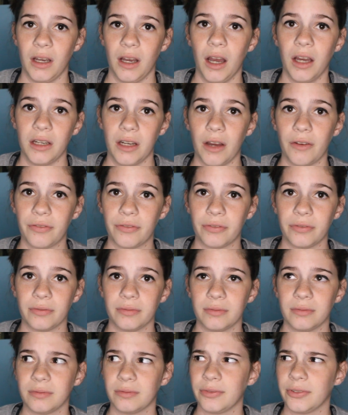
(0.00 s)
enough
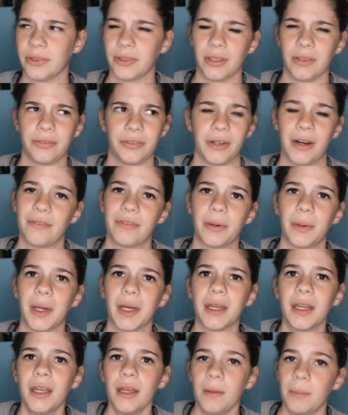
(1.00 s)
for
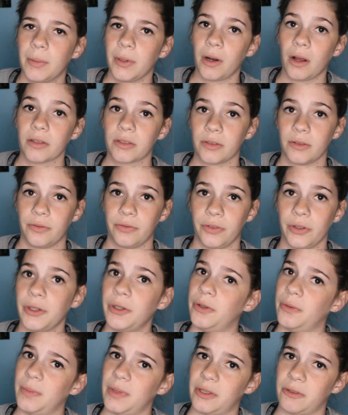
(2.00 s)
everyone, but also for
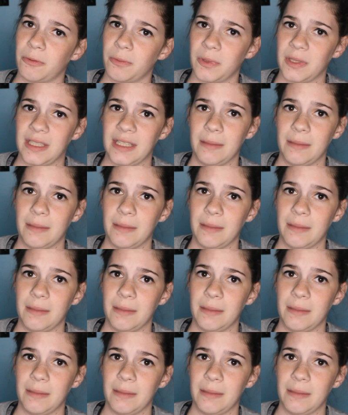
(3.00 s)
you, Mr.